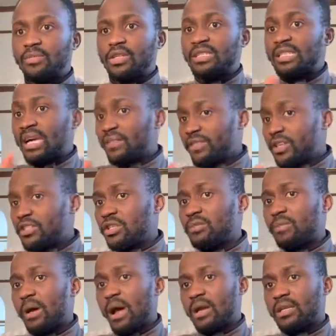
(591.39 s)
But the certification
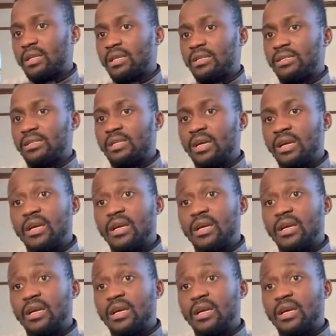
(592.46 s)
part is